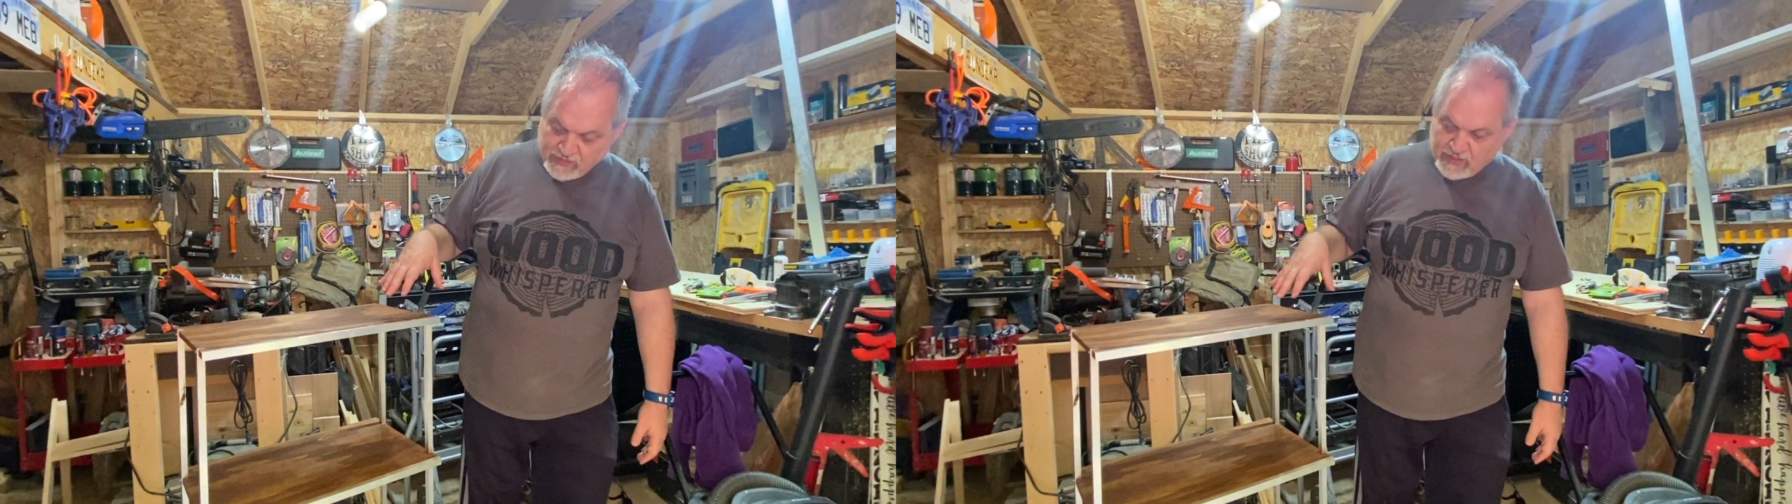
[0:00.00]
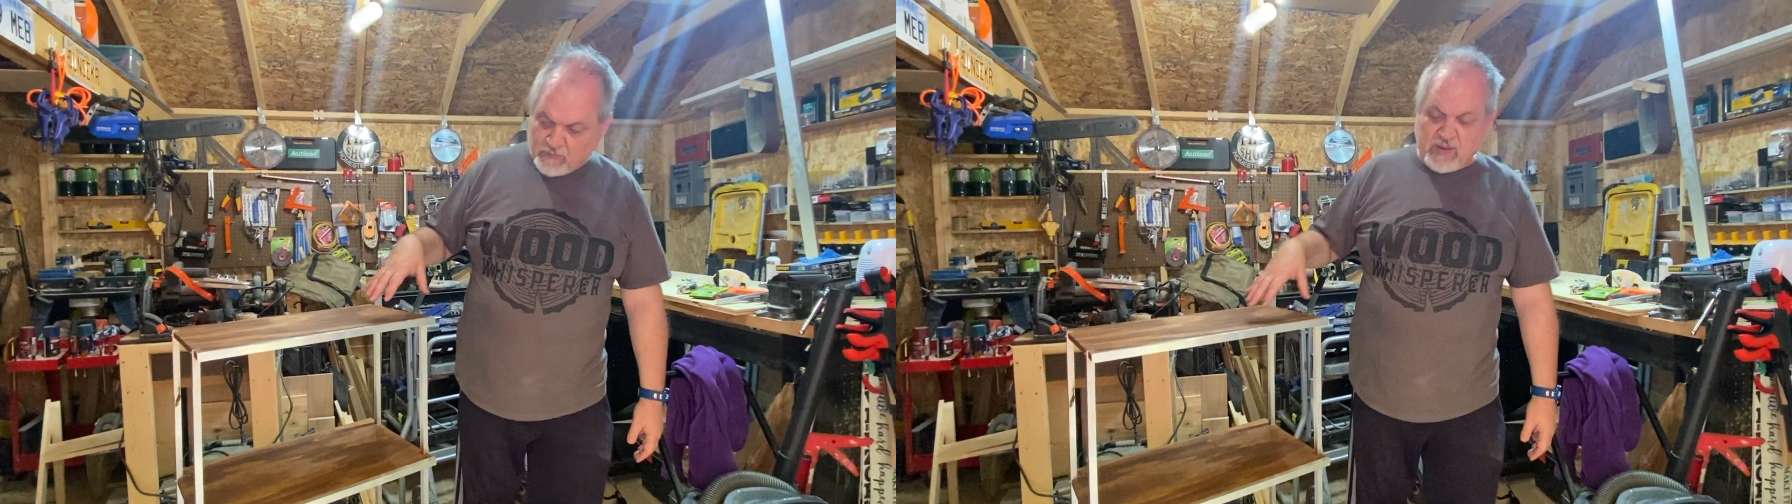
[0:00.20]

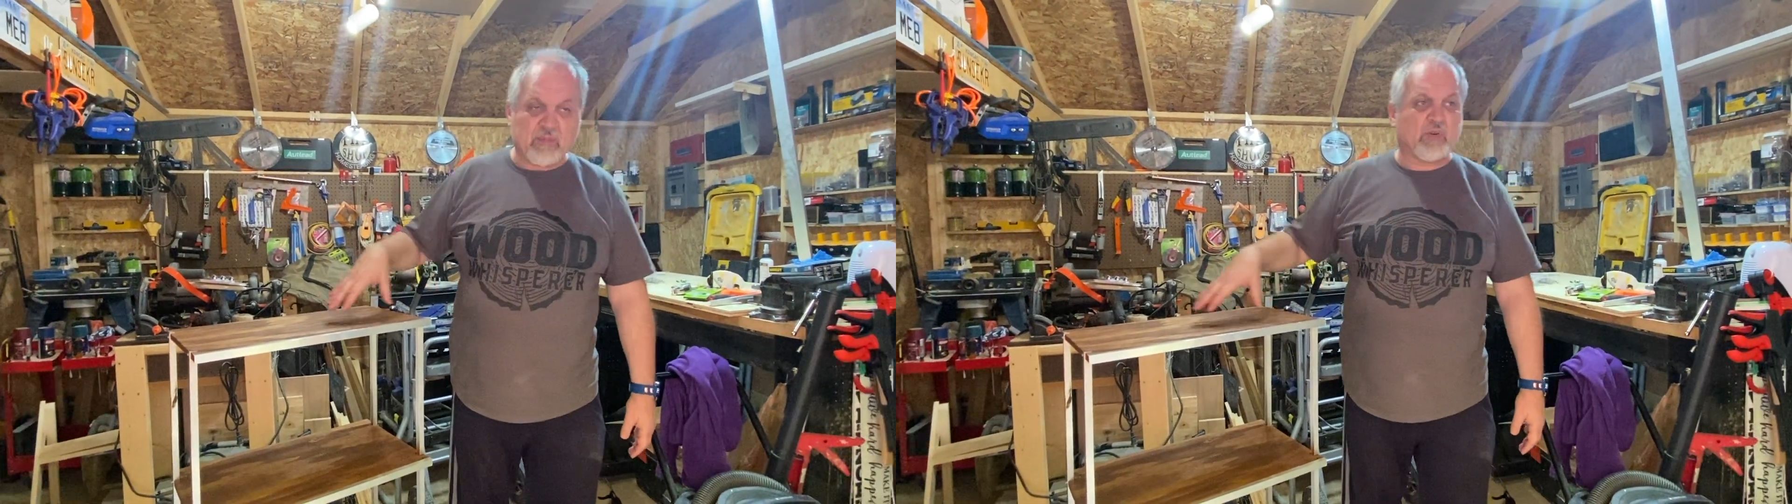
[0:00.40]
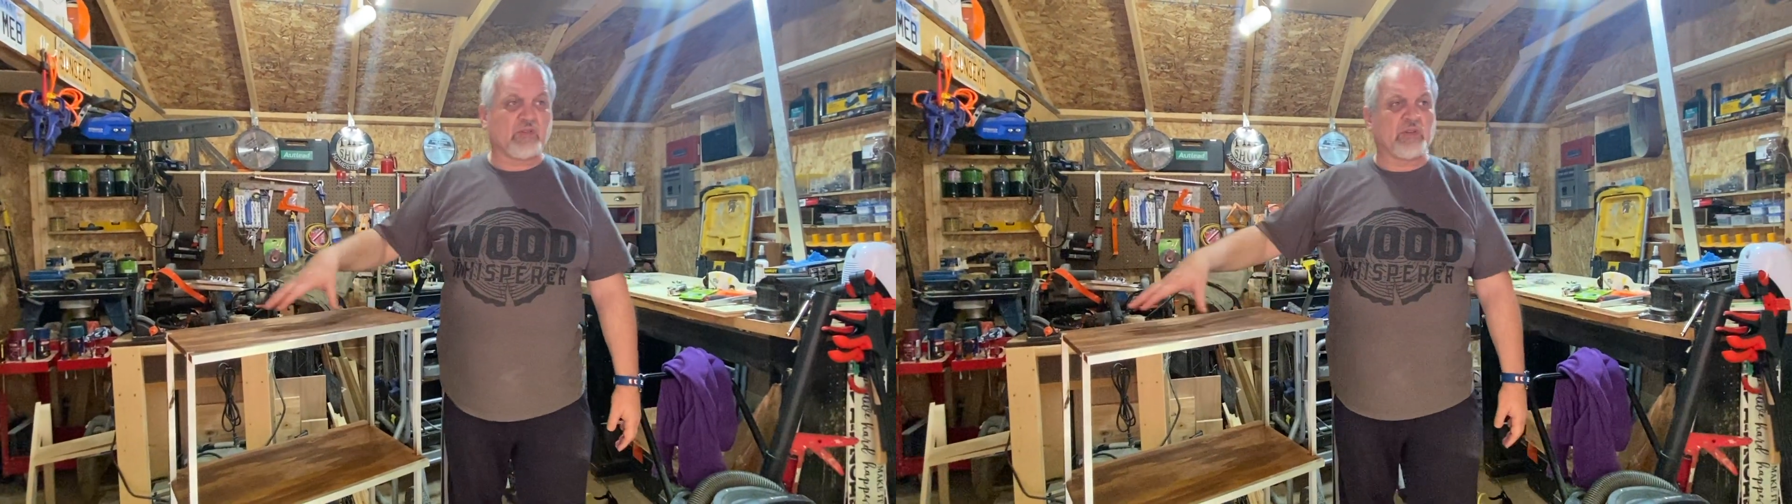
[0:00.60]
how many
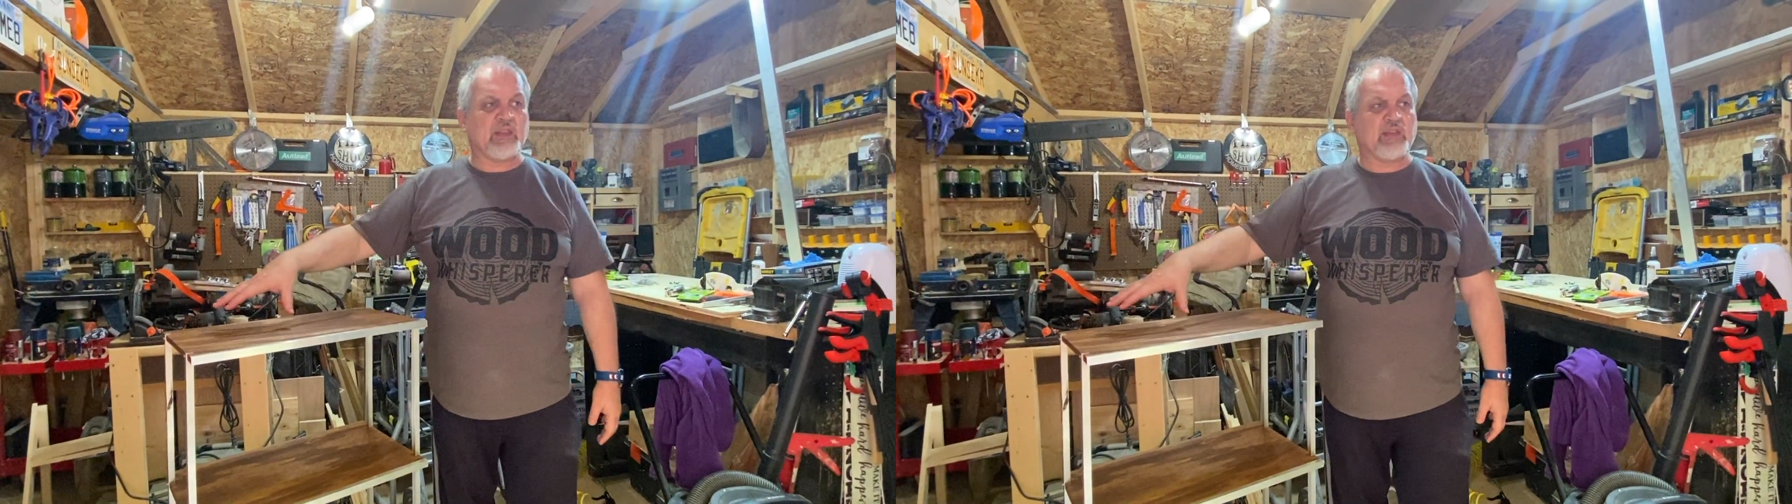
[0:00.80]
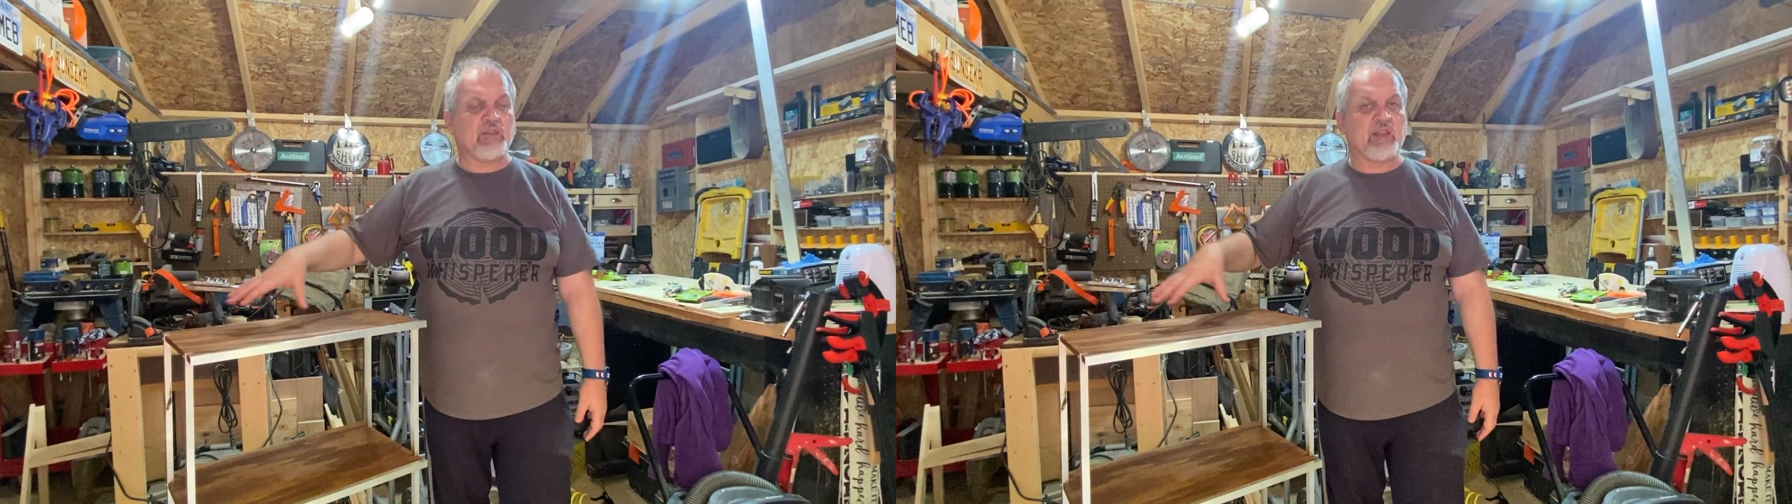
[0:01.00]
boards you
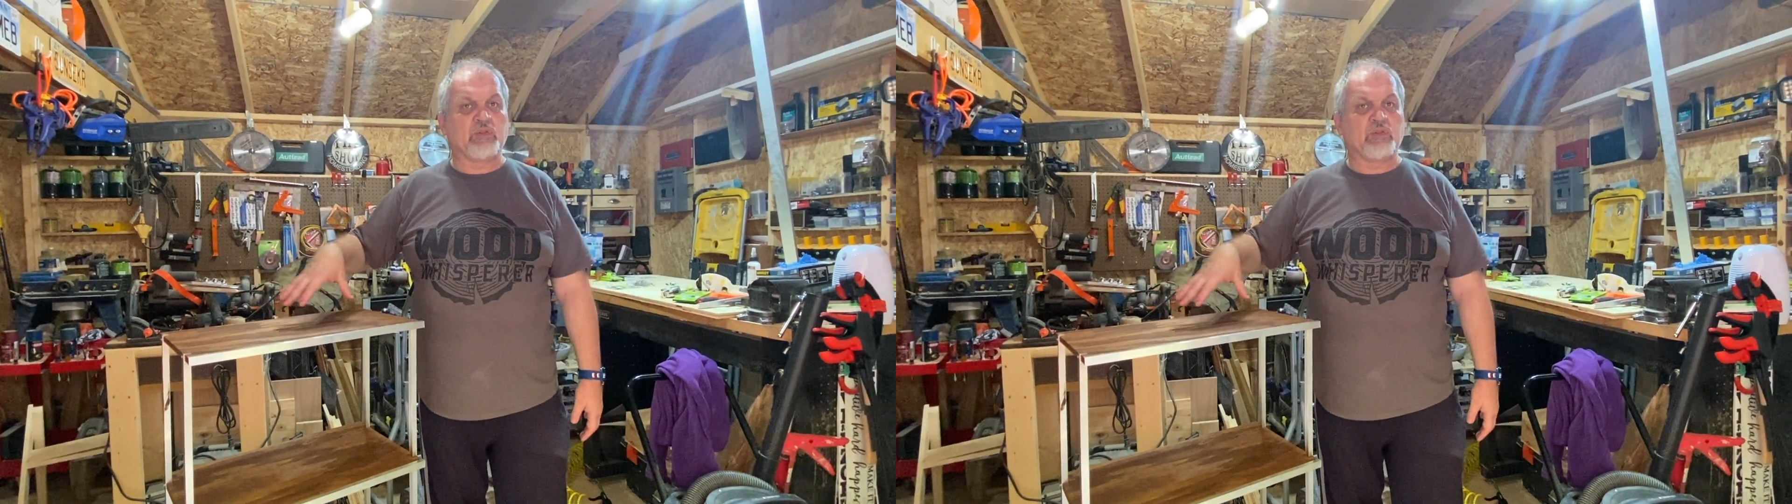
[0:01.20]
think you need?